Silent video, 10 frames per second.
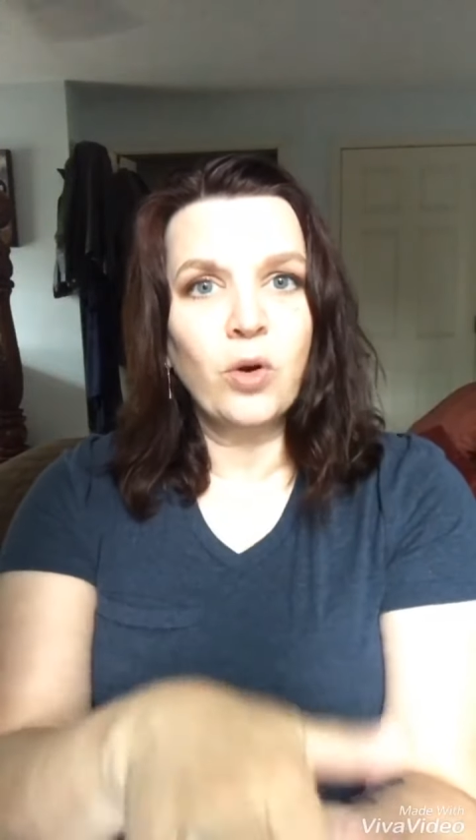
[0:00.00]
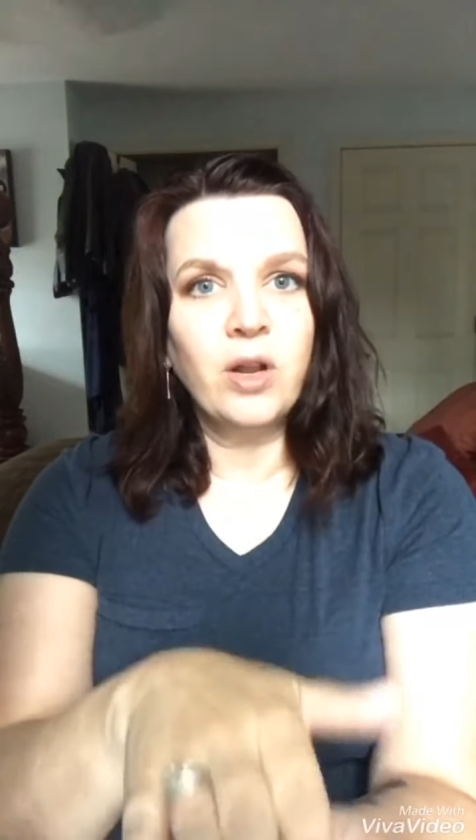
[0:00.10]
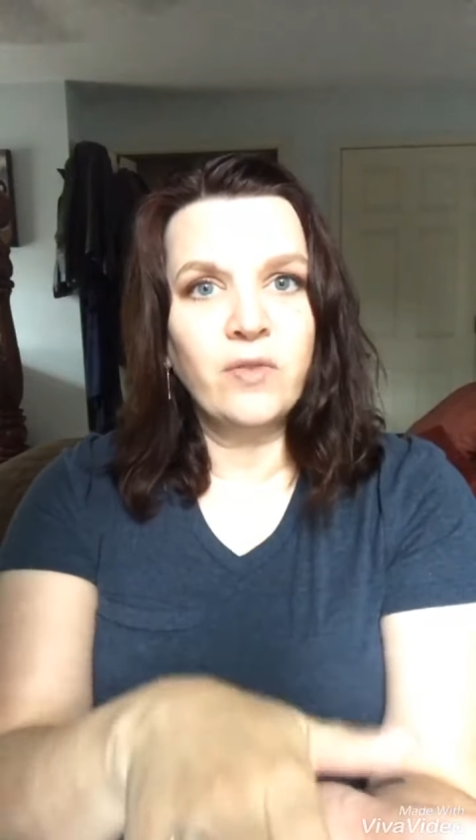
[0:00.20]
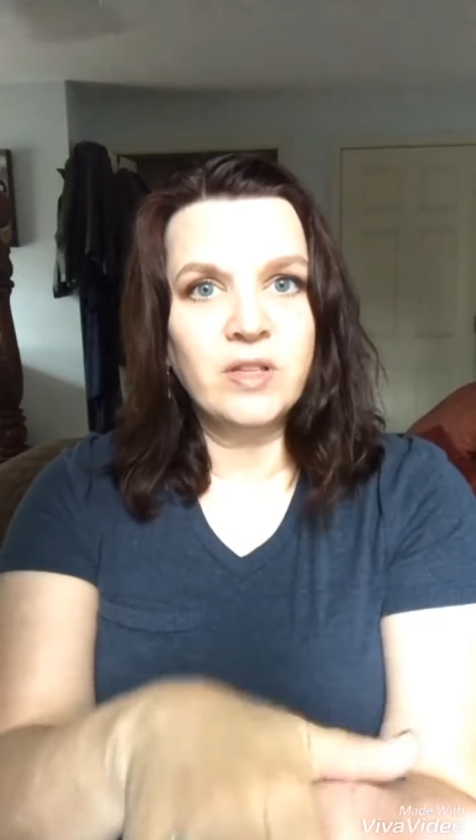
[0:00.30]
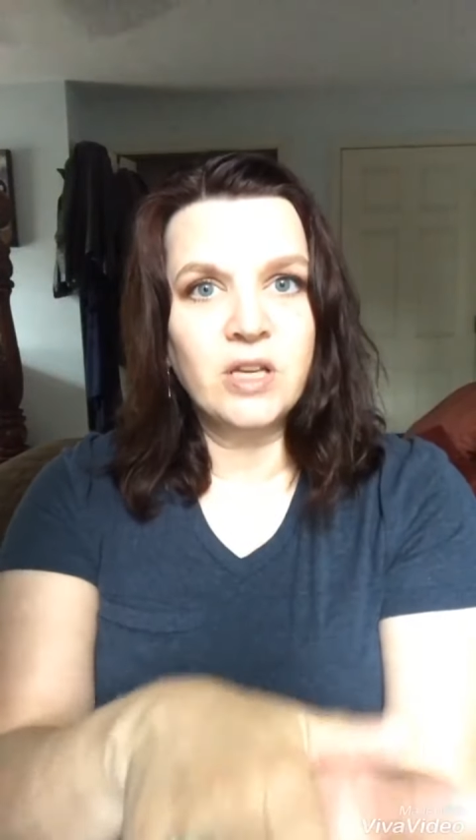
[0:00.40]

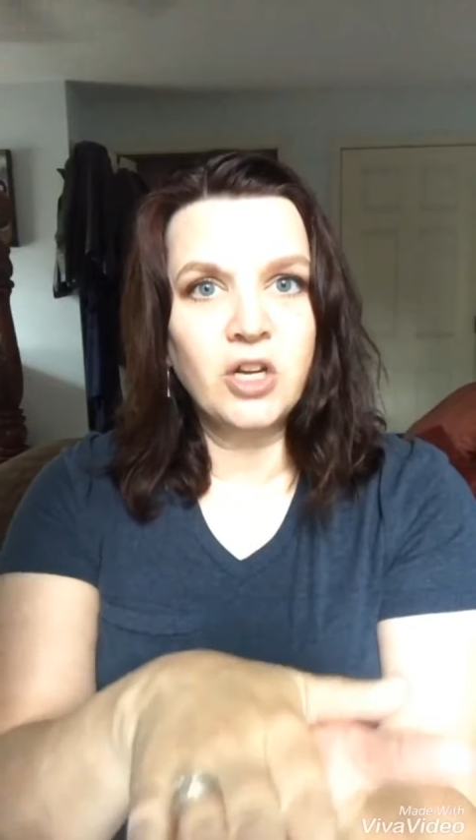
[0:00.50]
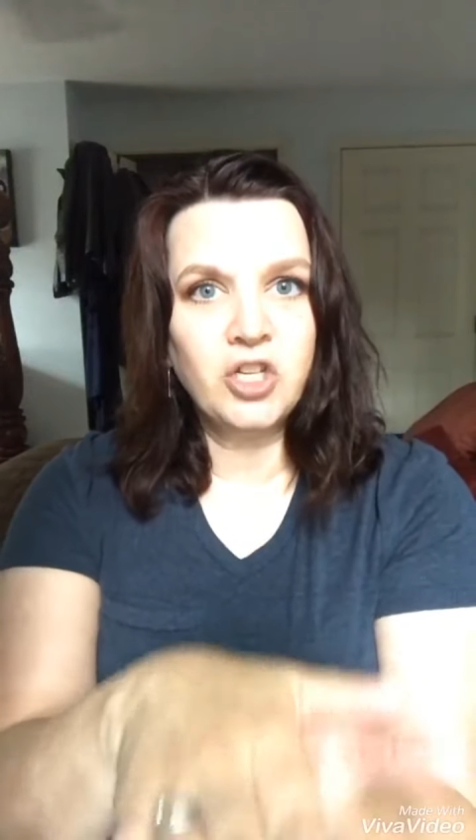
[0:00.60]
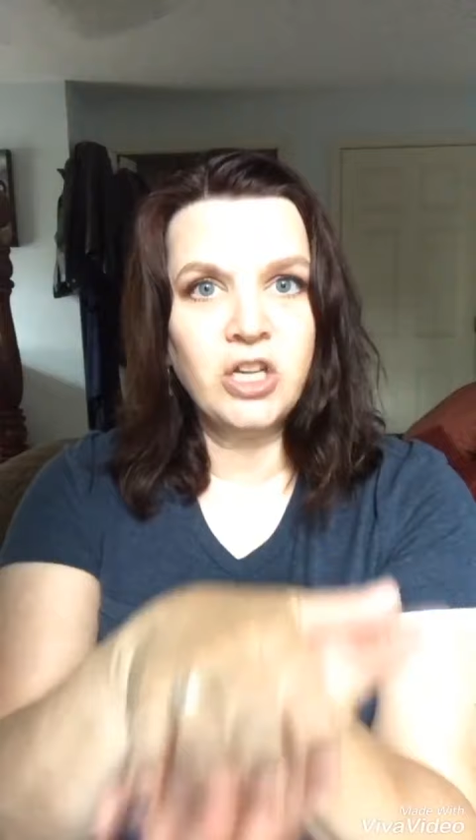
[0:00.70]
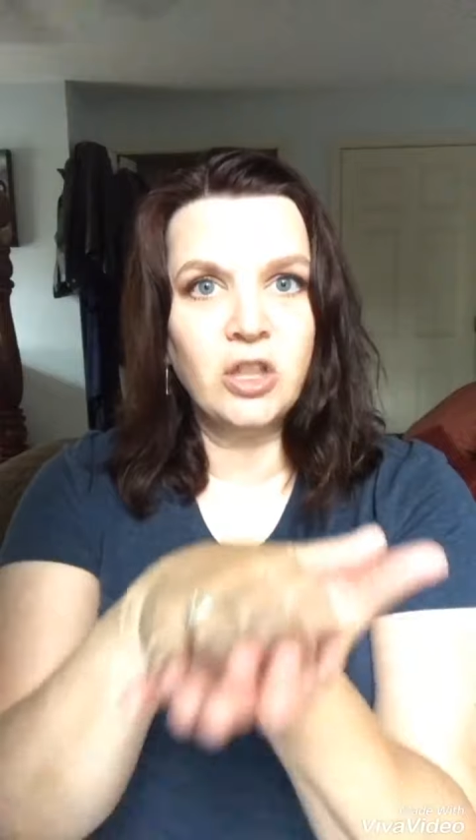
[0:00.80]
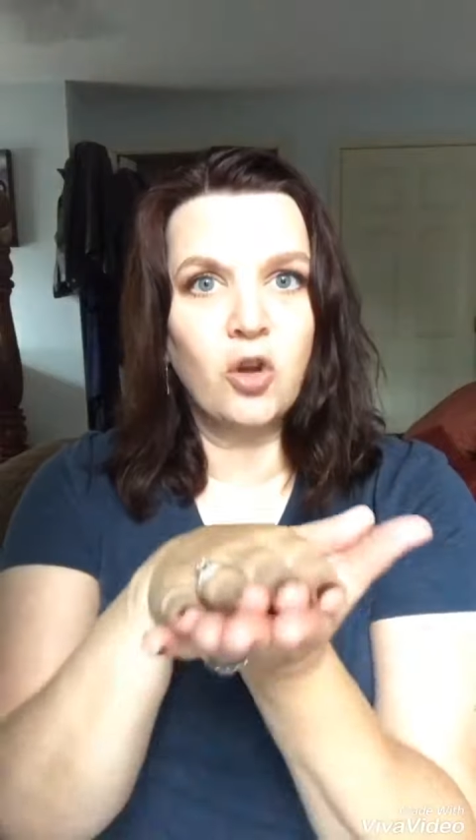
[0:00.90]
weren't even
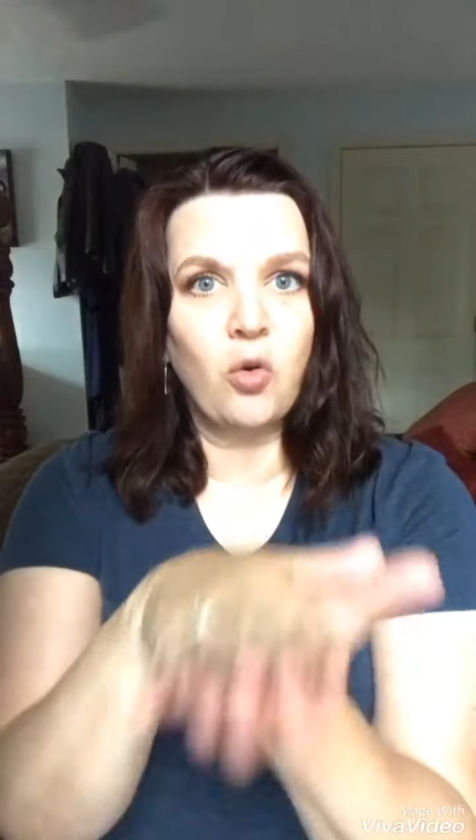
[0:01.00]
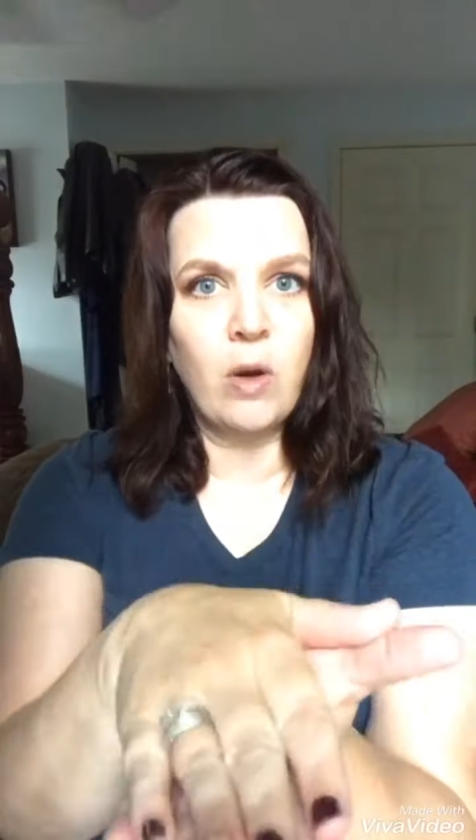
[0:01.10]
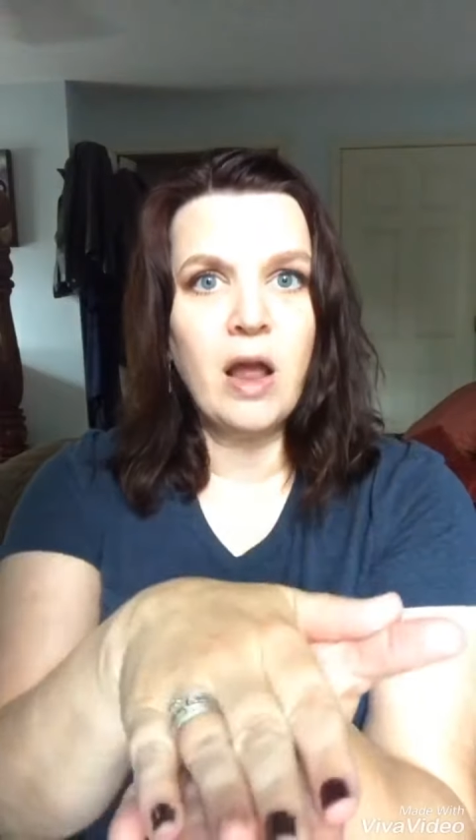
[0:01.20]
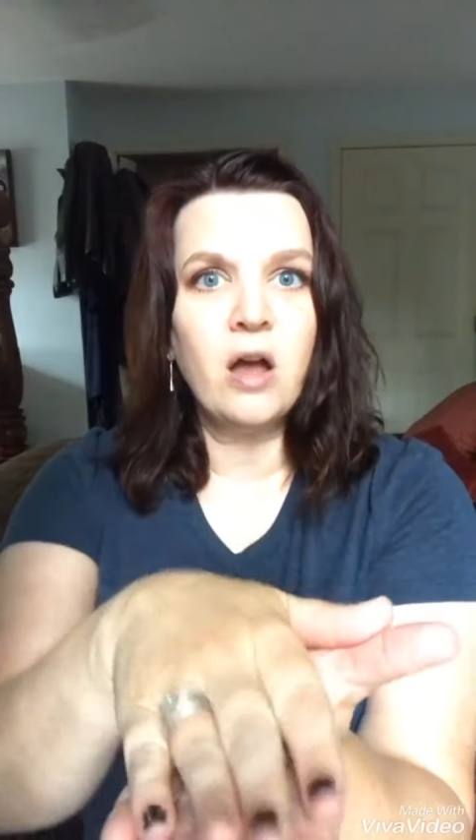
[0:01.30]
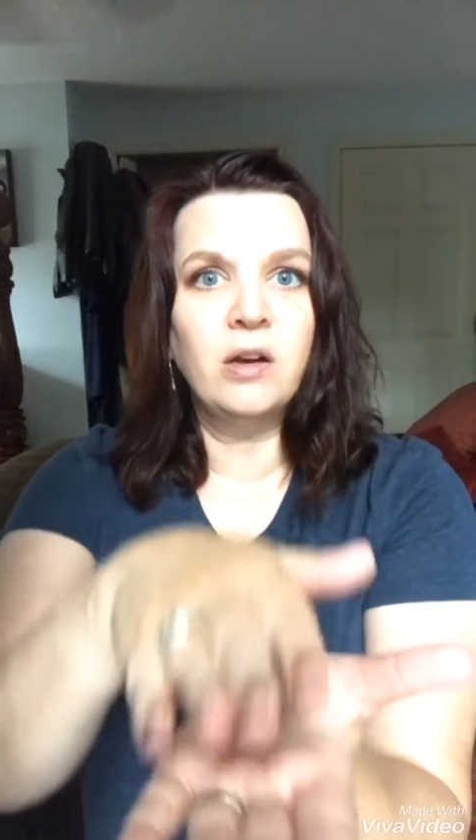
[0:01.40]
touching the
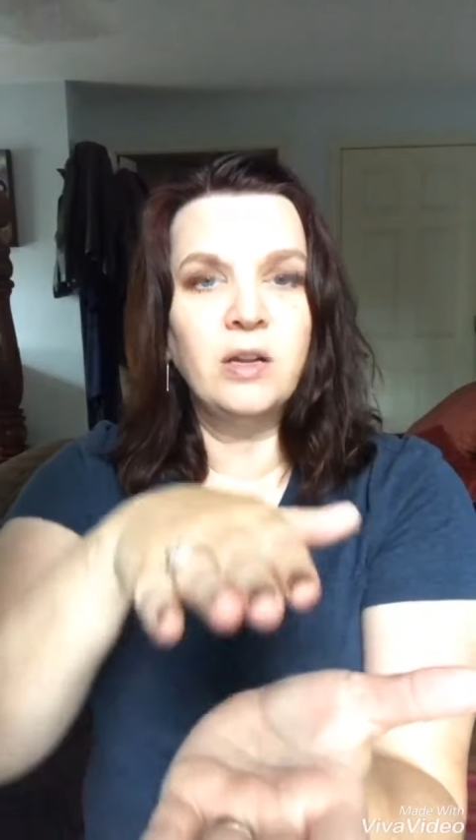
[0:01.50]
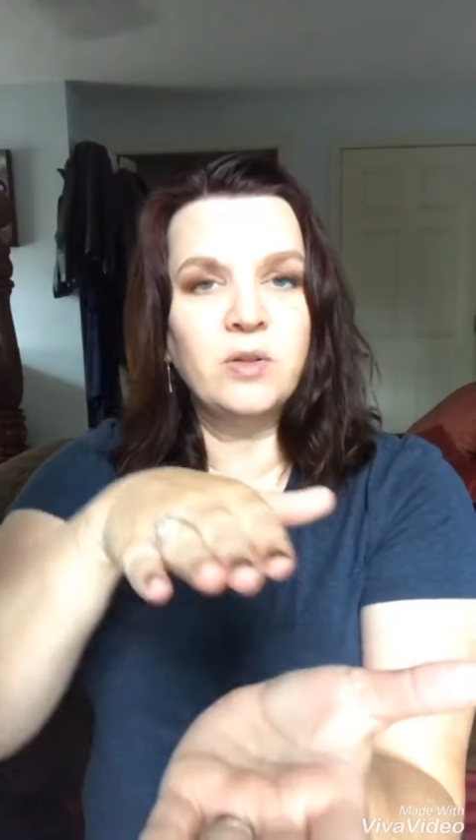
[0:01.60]
ground.